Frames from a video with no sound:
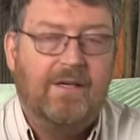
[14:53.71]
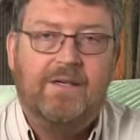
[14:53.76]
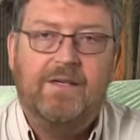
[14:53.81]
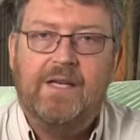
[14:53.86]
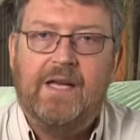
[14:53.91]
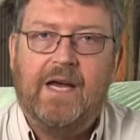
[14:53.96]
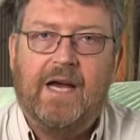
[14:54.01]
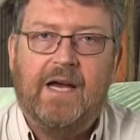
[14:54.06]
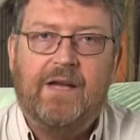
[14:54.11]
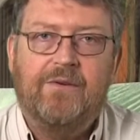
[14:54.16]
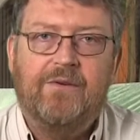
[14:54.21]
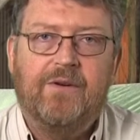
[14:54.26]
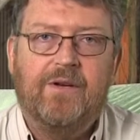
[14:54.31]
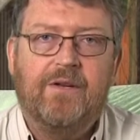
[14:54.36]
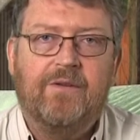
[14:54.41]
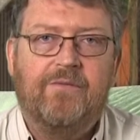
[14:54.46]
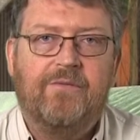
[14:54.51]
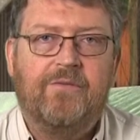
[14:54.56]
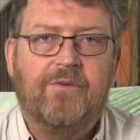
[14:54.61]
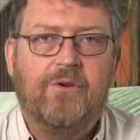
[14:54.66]

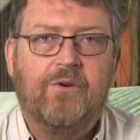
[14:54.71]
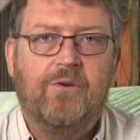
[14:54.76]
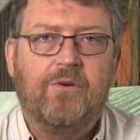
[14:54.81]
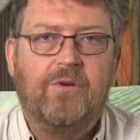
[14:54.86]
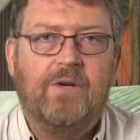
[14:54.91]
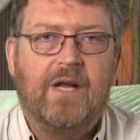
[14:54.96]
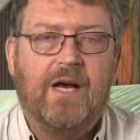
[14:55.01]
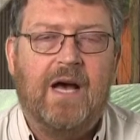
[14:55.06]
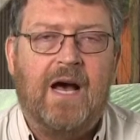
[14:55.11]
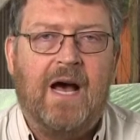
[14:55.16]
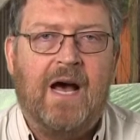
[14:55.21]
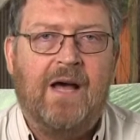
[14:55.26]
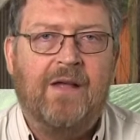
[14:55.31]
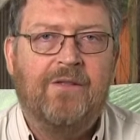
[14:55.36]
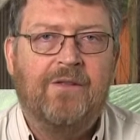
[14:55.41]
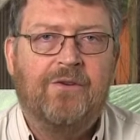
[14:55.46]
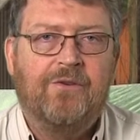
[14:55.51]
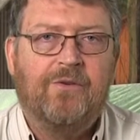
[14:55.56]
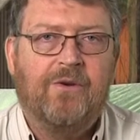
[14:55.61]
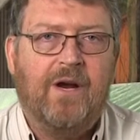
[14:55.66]
dehydrated food
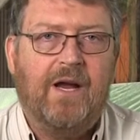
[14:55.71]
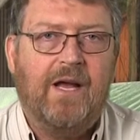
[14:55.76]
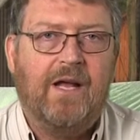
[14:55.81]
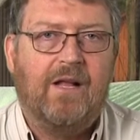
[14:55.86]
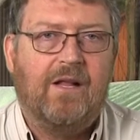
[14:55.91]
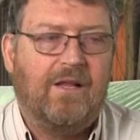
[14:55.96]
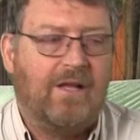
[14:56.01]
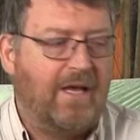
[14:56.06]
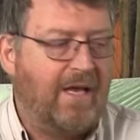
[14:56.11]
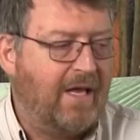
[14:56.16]
on the trail.